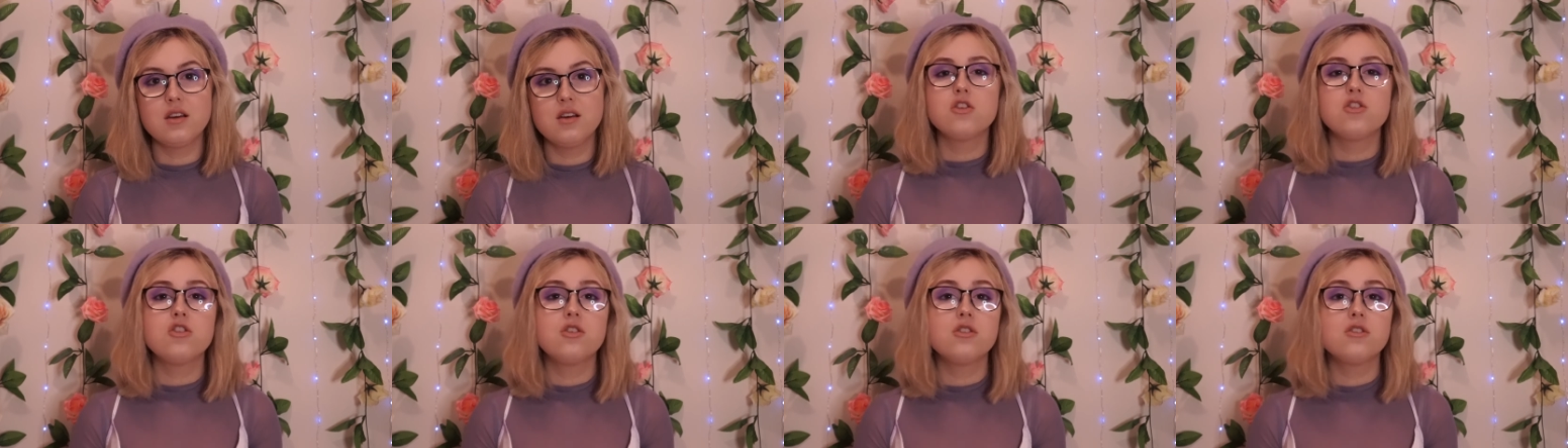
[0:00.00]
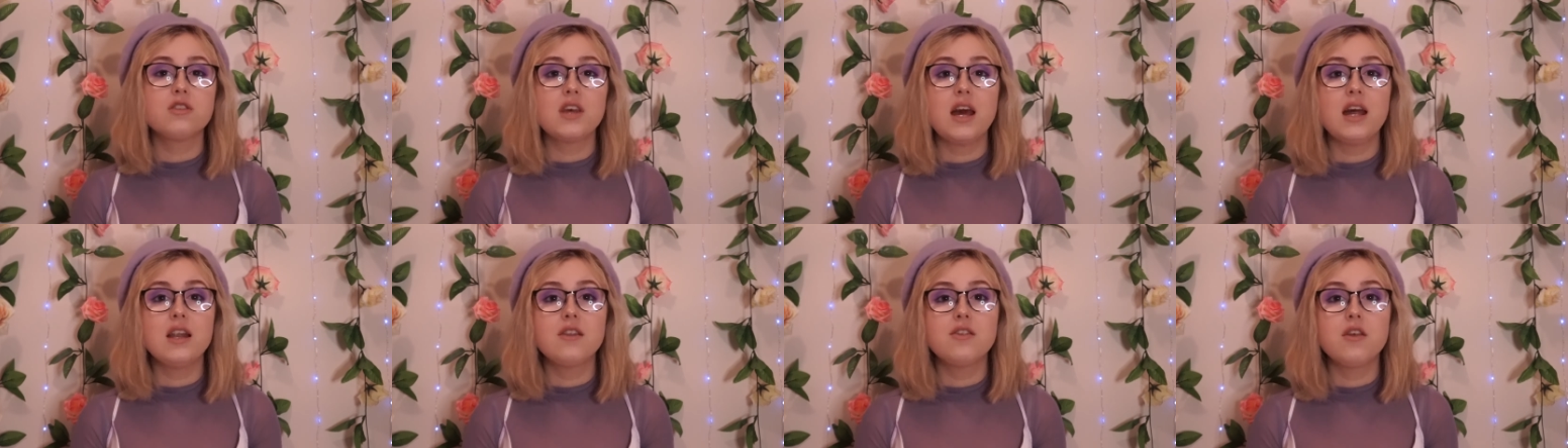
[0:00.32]
She
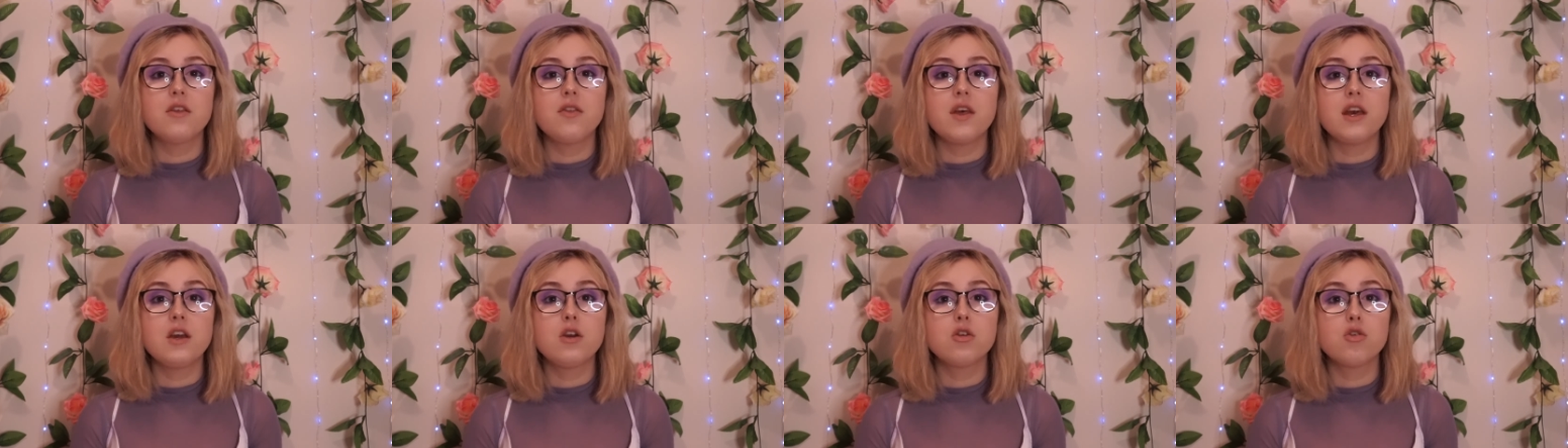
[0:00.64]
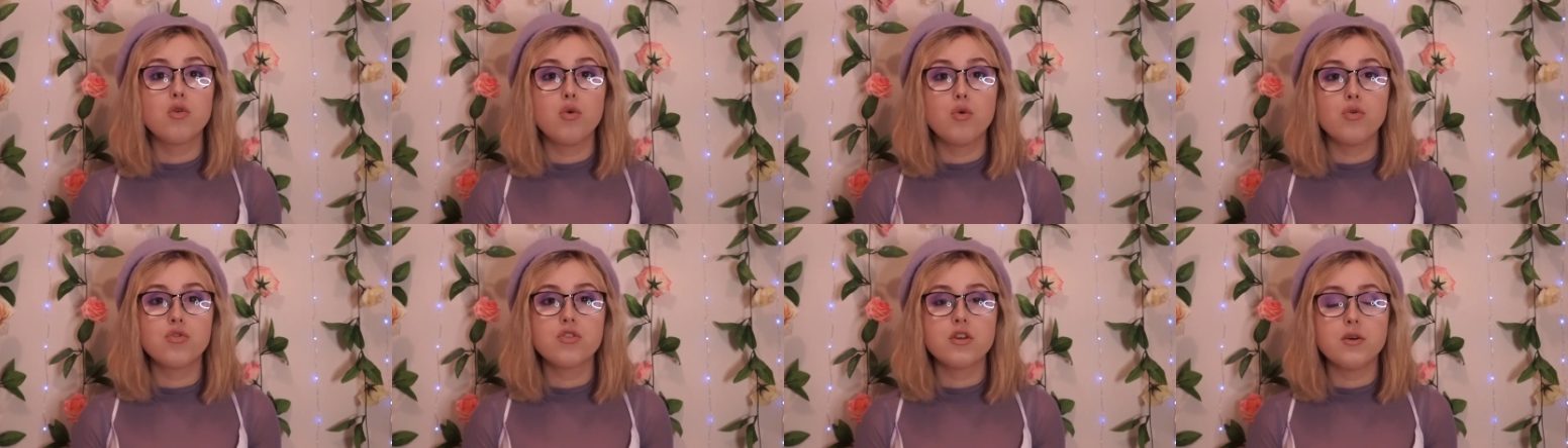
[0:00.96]
said that they could
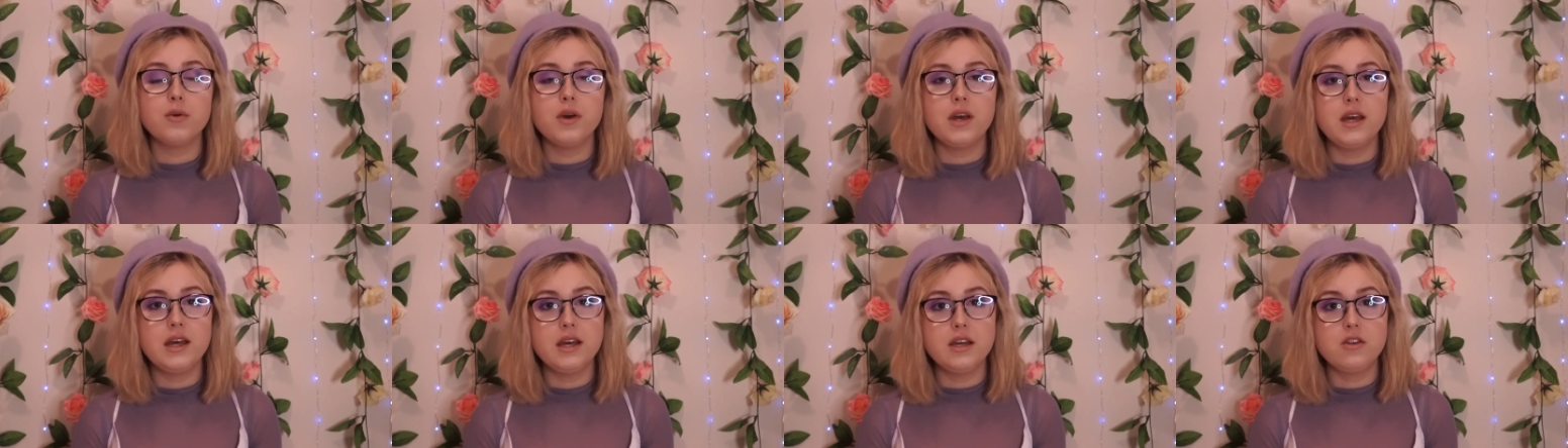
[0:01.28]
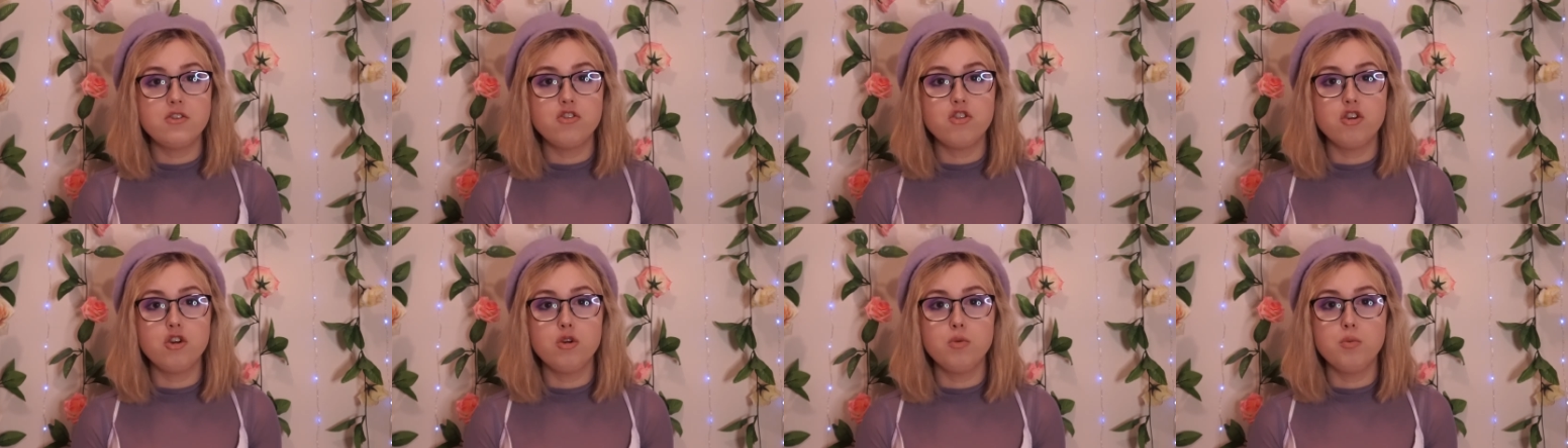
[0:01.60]
also hear
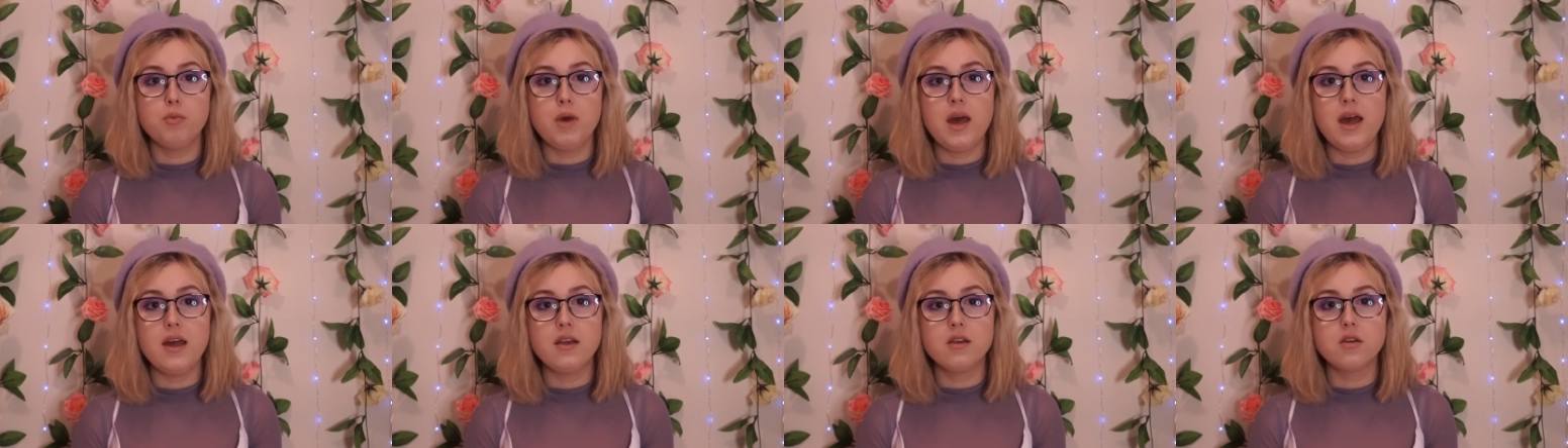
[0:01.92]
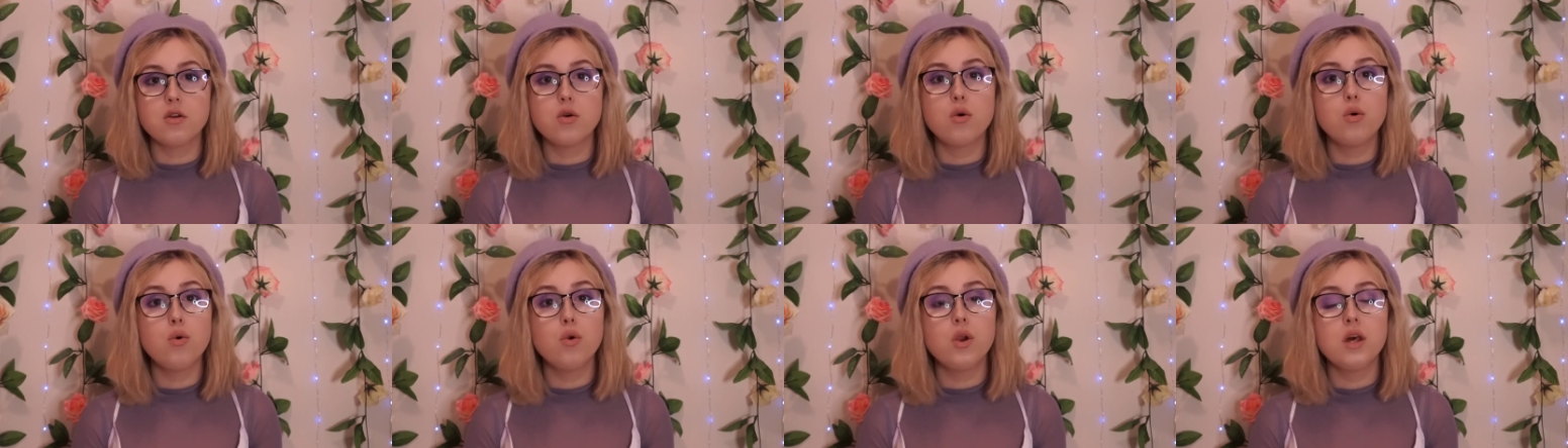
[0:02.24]
two men
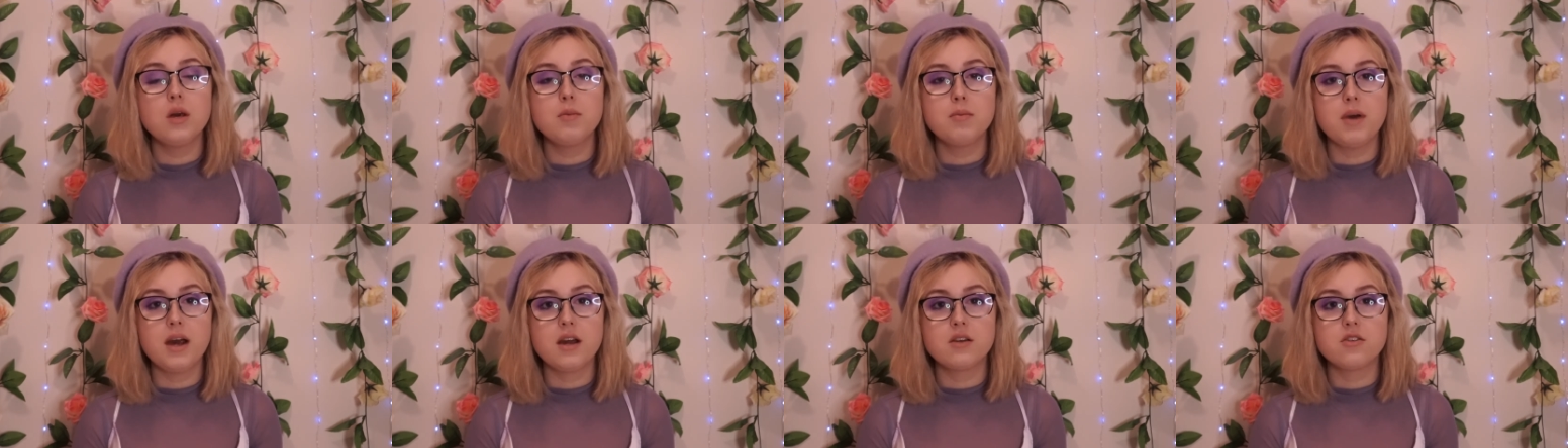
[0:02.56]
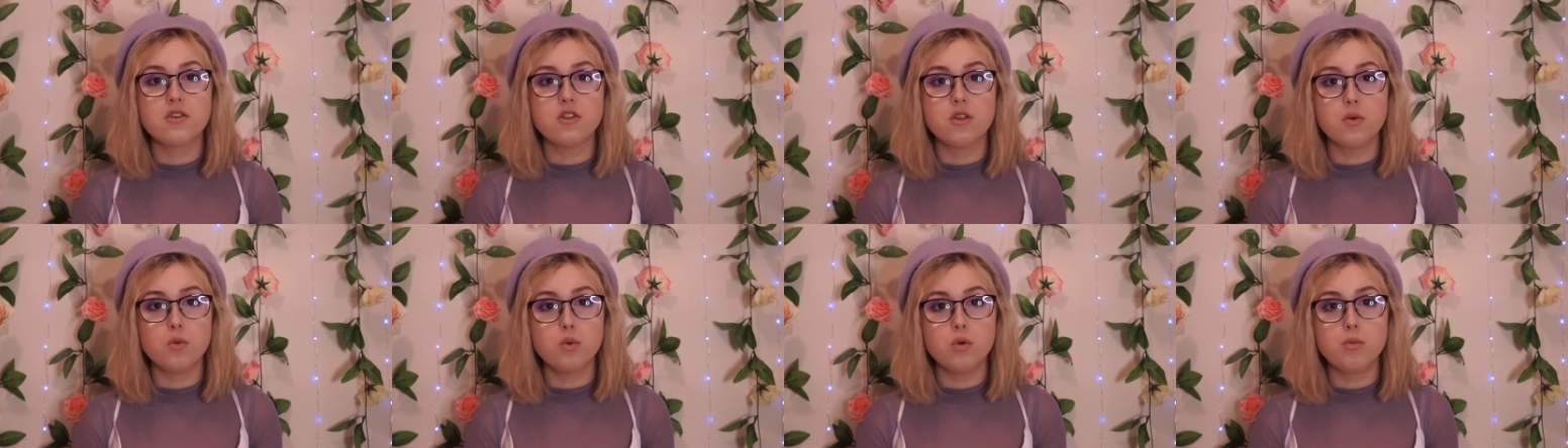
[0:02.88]
calling back to
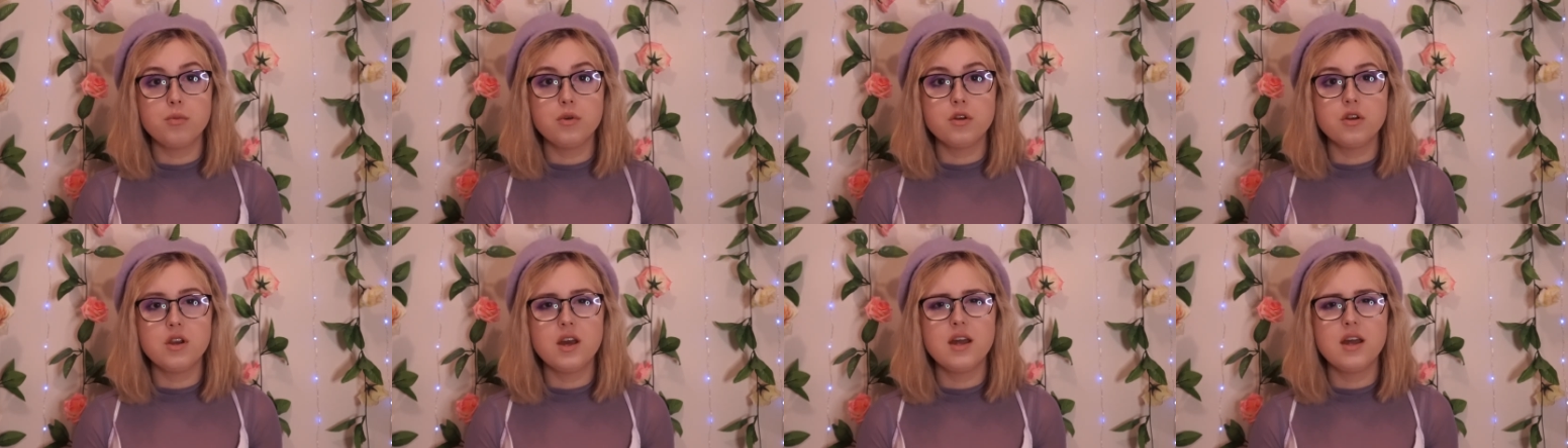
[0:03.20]
the woman